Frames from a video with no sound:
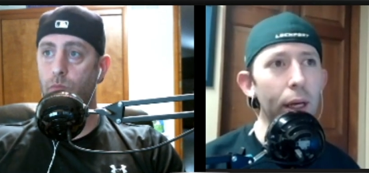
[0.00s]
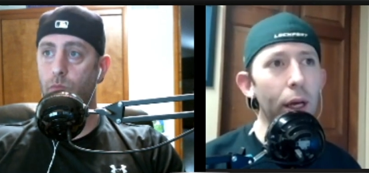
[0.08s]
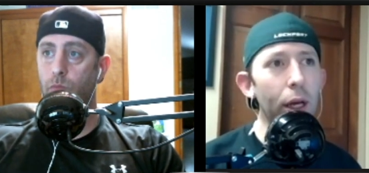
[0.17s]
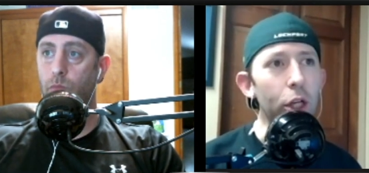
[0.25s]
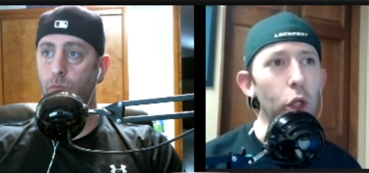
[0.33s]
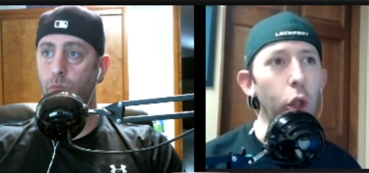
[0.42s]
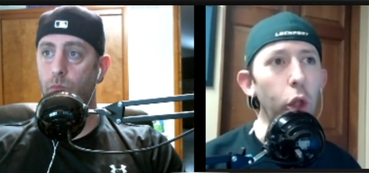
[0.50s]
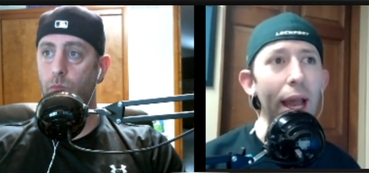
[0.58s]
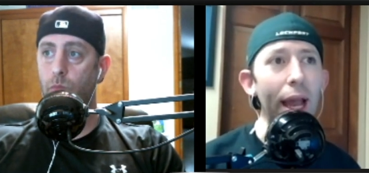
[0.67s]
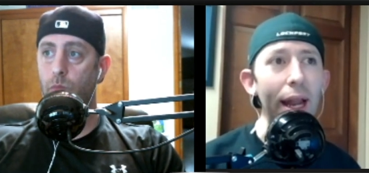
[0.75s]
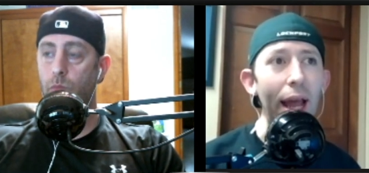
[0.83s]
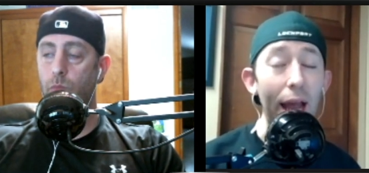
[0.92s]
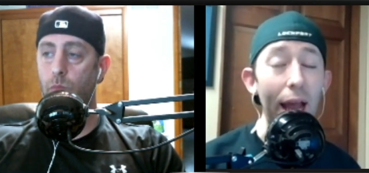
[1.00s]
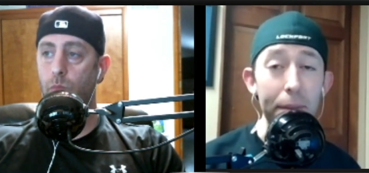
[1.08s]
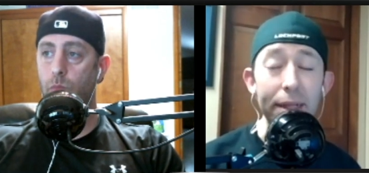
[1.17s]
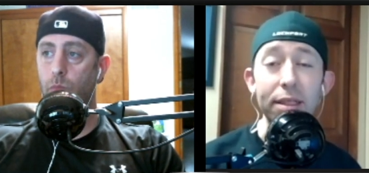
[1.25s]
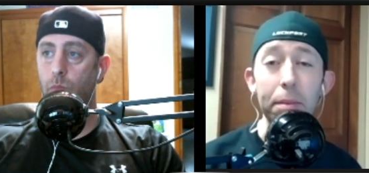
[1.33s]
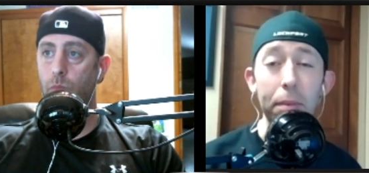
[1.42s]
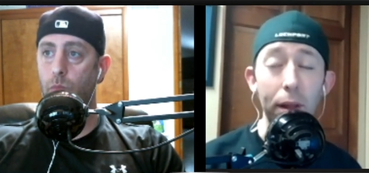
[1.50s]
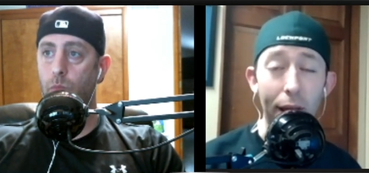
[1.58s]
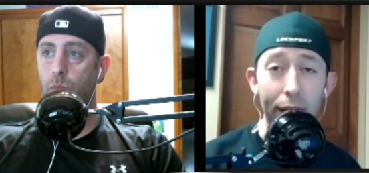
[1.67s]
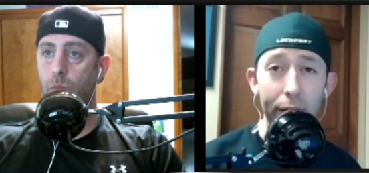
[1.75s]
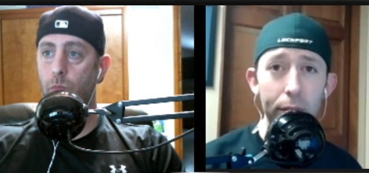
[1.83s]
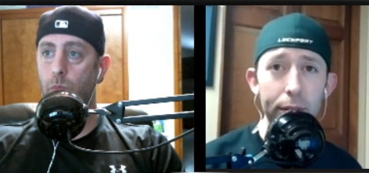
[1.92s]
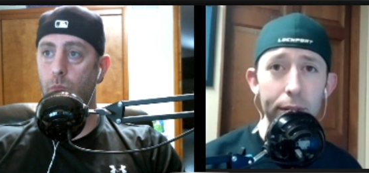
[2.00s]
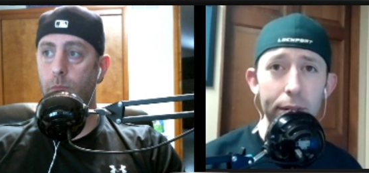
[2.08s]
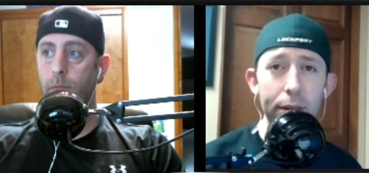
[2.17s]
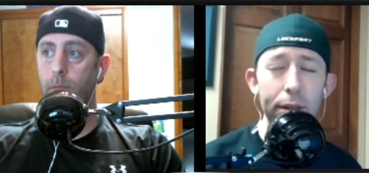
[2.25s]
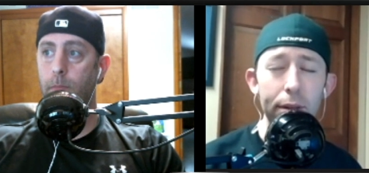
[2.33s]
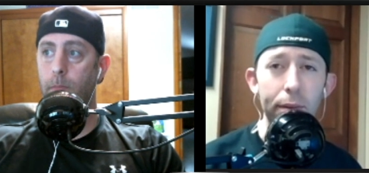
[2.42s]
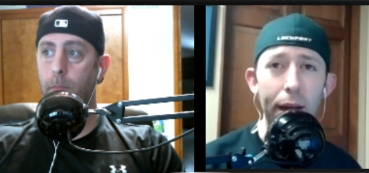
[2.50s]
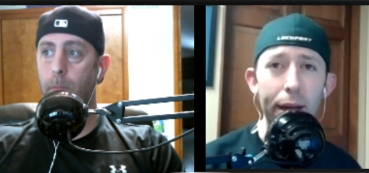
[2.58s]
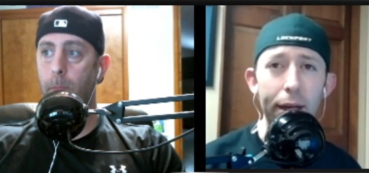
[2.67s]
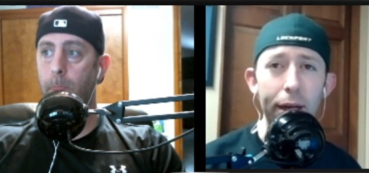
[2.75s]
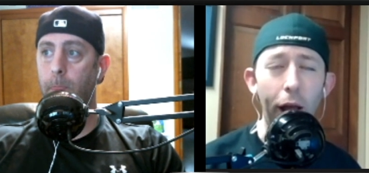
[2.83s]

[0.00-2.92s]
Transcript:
Speaker 1: You look at Edmunds and Milano, right?